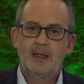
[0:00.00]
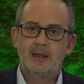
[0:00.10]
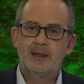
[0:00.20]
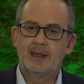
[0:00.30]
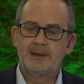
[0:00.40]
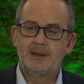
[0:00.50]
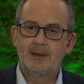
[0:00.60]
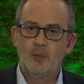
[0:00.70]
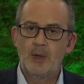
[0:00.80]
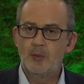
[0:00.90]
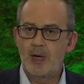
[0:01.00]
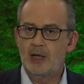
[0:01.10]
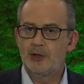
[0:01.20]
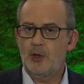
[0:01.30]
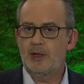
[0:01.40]
that when we
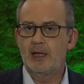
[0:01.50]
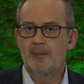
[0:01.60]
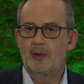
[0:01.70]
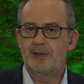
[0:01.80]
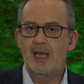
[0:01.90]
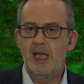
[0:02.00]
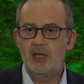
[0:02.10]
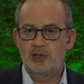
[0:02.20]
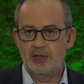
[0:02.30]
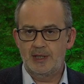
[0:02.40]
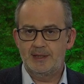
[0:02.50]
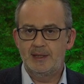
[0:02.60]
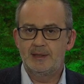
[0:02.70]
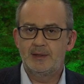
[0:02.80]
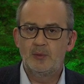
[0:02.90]
are talking about
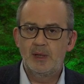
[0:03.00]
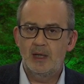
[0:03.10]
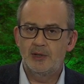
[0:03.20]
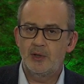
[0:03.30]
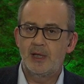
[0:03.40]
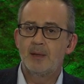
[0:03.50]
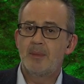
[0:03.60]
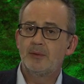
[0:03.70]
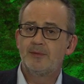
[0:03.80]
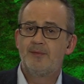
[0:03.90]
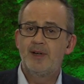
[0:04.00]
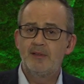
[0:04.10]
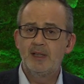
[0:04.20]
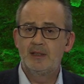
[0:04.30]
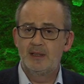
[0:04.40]
e-justice, we are talking about
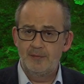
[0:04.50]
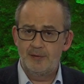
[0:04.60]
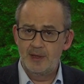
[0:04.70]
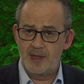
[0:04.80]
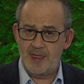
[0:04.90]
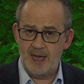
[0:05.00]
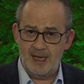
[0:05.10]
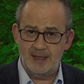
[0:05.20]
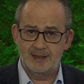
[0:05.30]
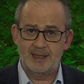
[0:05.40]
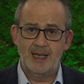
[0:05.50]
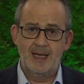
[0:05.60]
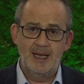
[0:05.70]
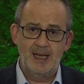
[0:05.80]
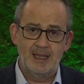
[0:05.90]
very different things
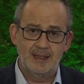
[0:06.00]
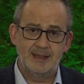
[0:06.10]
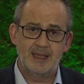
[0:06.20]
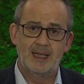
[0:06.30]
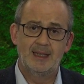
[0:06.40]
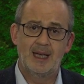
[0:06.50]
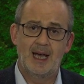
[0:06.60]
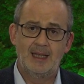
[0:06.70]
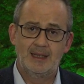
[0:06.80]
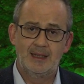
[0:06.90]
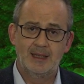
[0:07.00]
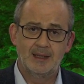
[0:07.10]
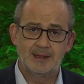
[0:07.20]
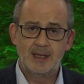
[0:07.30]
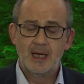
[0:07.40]
and needs and
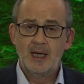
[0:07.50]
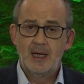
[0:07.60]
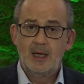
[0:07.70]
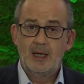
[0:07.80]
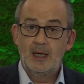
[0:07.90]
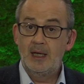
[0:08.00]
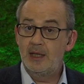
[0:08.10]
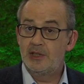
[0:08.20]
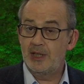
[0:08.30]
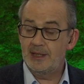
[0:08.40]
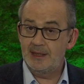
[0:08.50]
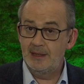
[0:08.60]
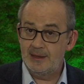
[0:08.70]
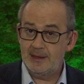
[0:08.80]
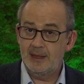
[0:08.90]
ideas.
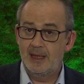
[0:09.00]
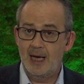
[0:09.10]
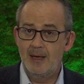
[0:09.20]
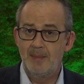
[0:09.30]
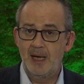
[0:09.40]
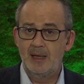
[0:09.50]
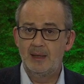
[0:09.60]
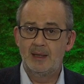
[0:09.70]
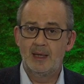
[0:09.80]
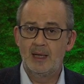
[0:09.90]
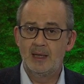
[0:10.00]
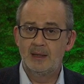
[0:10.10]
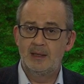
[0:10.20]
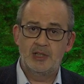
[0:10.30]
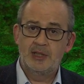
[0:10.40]
E-justice can mean the
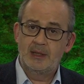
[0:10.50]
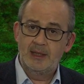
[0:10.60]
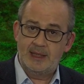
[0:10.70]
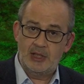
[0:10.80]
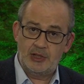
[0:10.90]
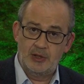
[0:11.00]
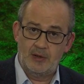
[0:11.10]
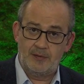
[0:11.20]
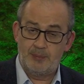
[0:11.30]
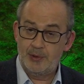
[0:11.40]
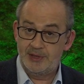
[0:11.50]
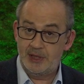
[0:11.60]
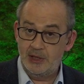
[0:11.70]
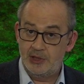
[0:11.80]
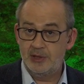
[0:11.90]
digitalization of
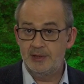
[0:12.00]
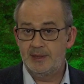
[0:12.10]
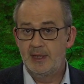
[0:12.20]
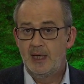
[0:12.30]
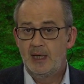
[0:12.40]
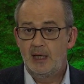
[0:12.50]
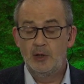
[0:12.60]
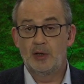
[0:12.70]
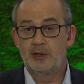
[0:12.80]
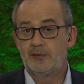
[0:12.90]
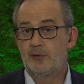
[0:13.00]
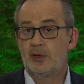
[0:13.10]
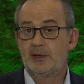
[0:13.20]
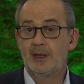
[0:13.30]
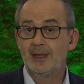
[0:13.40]
procedures in order
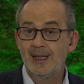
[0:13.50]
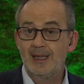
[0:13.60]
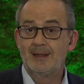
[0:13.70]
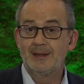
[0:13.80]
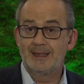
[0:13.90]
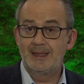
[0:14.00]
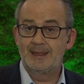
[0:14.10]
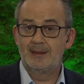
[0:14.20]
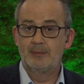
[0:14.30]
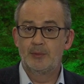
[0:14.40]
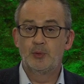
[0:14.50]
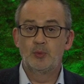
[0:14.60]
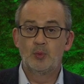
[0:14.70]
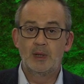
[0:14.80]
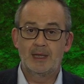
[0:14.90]
for the legal system to
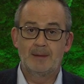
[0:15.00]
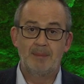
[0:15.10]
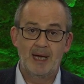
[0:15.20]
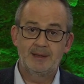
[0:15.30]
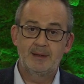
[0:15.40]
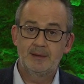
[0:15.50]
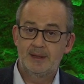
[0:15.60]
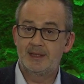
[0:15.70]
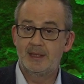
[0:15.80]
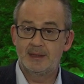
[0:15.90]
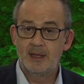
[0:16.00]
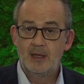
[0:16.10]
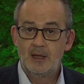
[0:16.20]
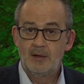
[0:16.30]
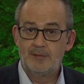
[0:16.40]
work better. This is
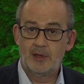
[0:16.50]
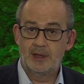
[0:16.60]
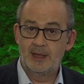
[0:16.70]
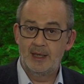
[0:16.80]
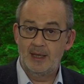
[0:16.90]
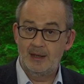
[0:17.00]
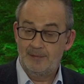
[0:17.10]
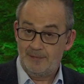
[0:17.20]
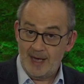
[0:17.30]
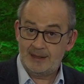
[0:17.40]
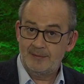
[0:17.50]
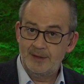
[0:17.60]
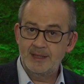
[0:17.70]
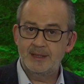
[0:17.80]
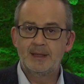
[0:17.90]
for the
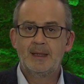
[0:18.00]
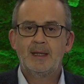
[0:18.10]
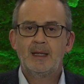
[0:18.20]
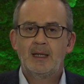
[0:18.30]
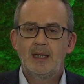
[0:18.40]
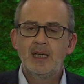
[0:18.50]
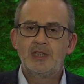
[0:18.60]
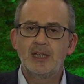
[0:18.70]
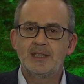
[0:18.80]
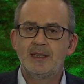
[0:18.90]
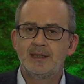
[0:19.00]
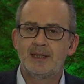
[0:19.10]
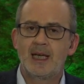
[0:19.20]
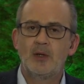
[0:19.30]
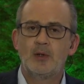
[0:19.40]
effectiveness. E-justice
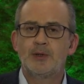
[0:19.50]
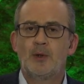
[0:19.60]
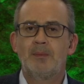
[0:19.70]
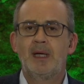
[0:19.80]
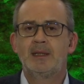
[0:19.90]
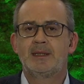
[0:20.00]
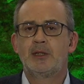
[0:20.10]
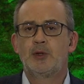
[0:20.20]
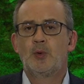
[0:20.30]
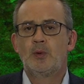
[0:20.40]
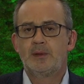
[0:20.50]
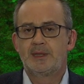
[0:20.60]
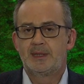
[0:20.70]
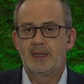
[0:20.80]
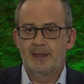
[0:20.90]
can also mean the
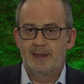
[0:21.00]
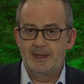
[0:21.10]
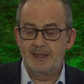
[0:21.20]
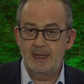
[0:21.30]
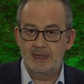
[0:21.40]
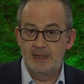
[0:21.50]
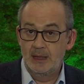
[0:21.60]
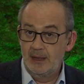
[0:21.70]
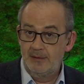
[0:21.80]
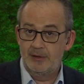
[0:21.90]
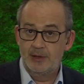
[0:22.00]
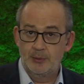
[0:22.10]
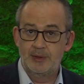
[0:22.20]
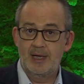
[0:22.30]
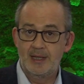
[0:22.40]
tools that the states deliver
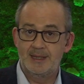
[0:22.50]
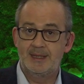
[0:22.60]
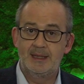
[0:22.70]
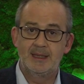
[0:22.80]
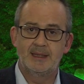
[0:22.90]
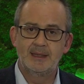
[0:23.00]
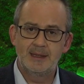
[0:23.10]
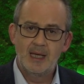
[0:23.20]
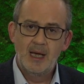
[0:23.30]
to their citizens